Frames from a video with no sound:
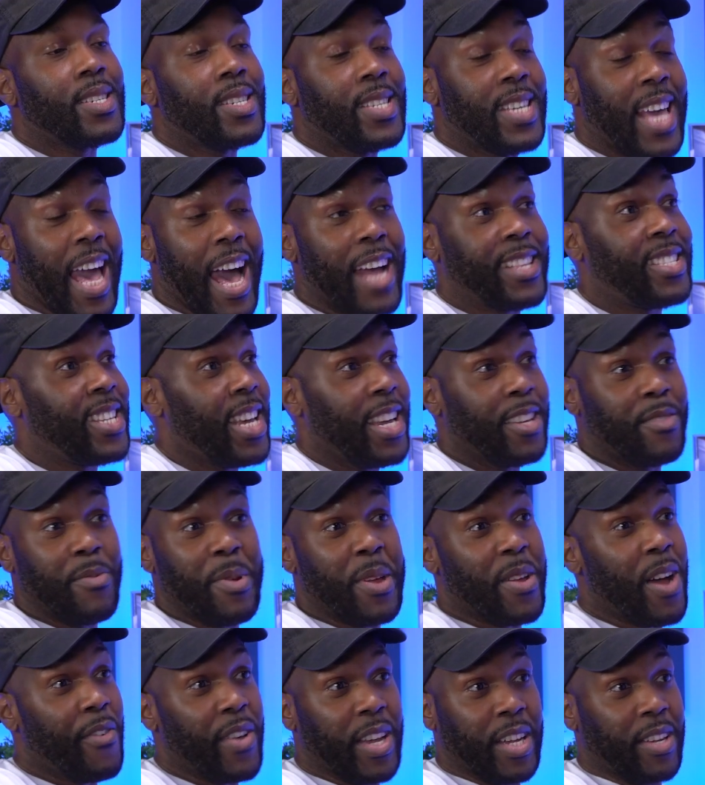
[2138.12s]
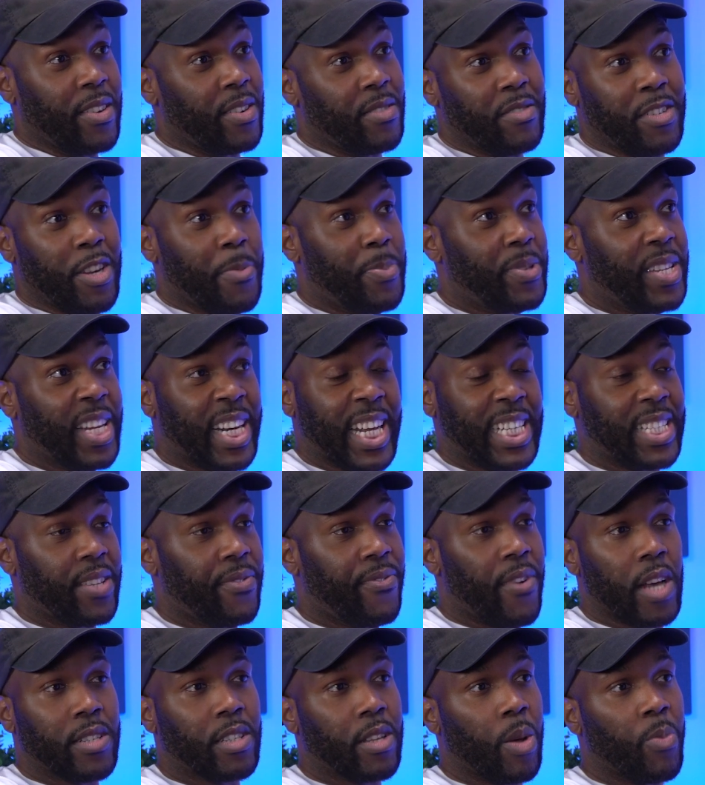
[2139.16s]
Yeah, I think particularly as a
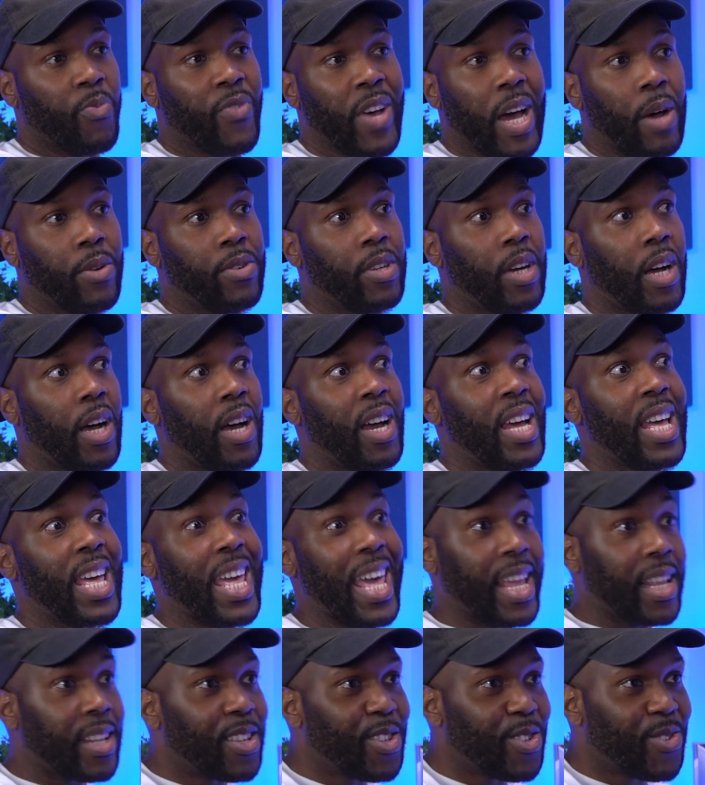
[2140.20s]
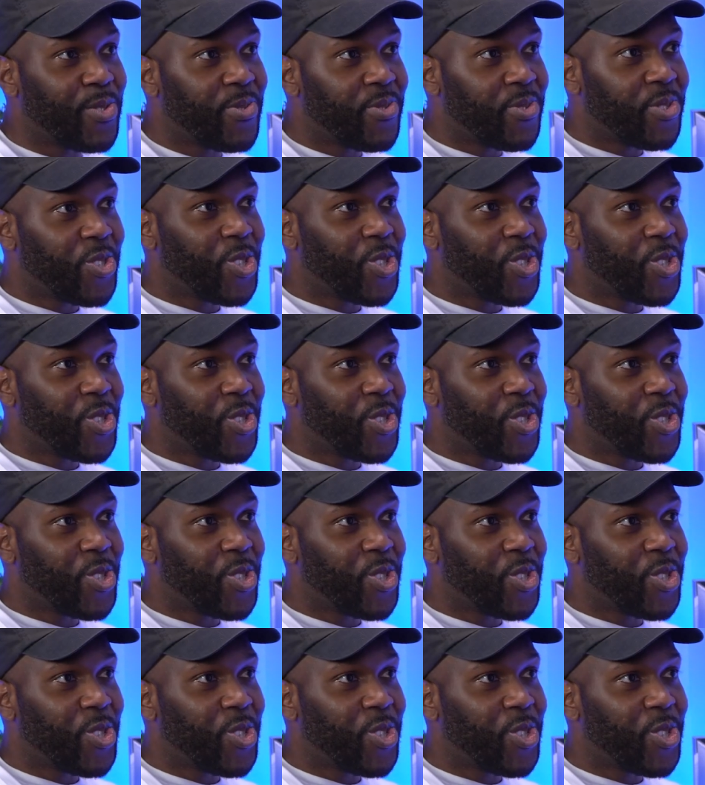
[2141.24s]
first-time founder in